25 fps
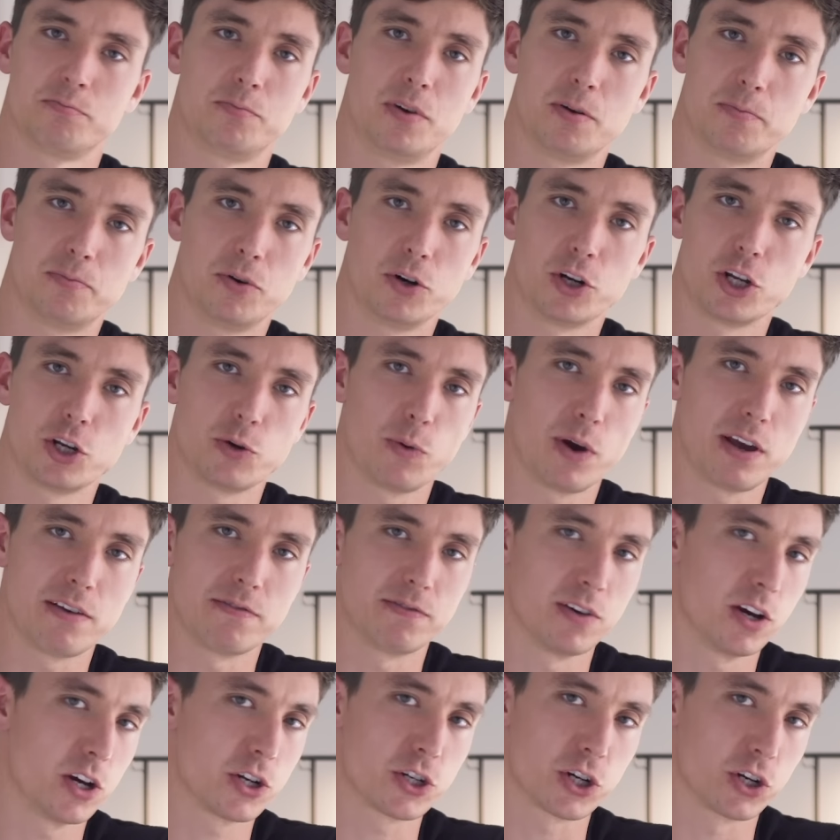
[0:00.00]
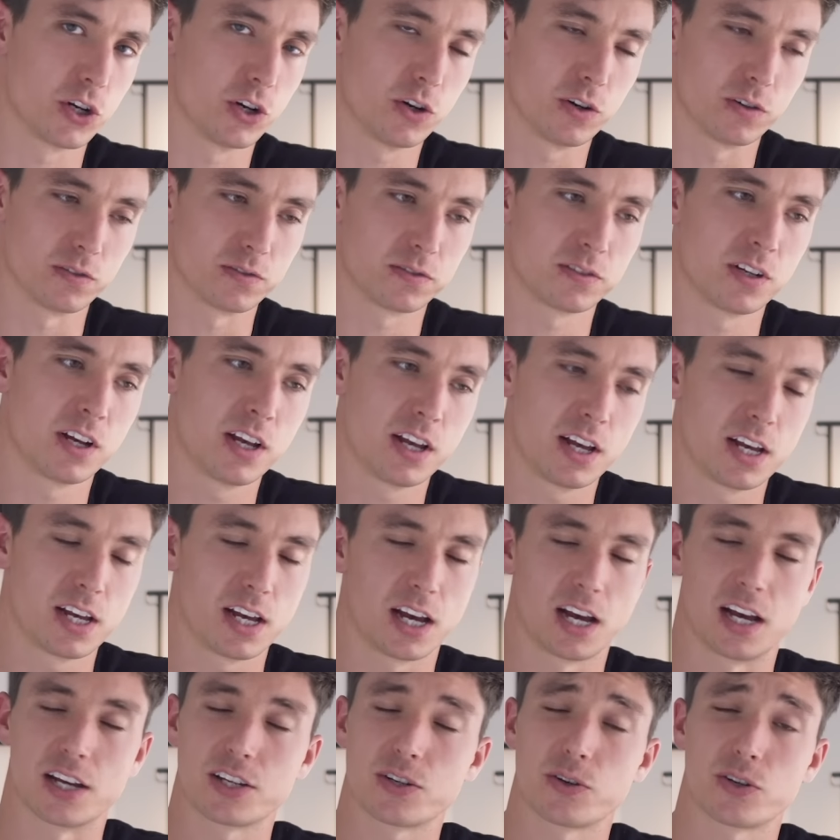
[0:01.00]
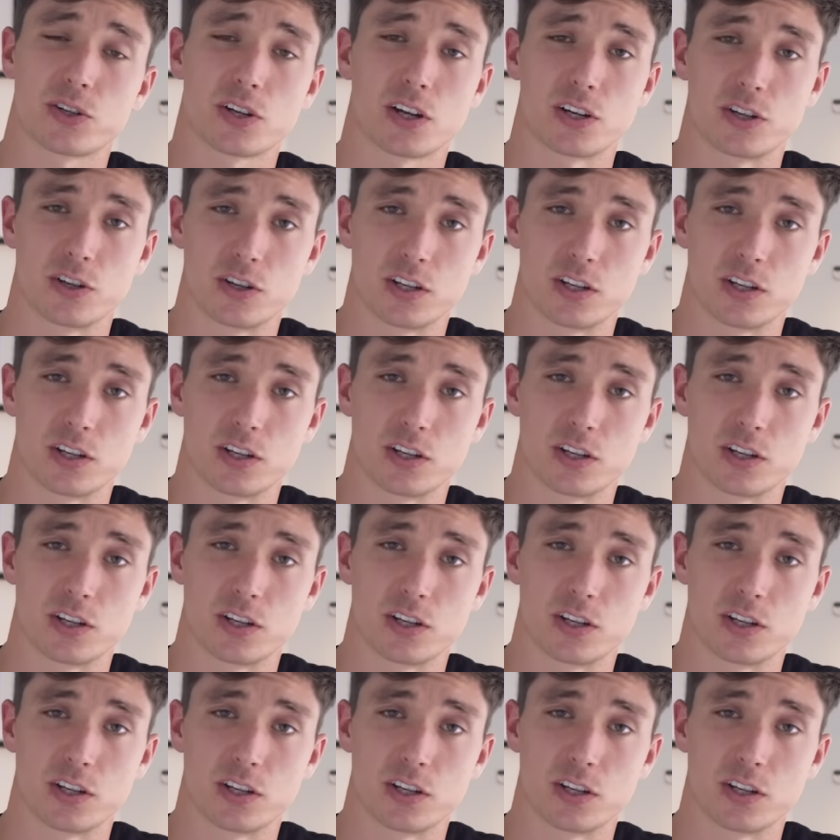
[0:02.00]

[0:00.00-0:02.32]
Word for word: but bodyweight version of. Uh, so I started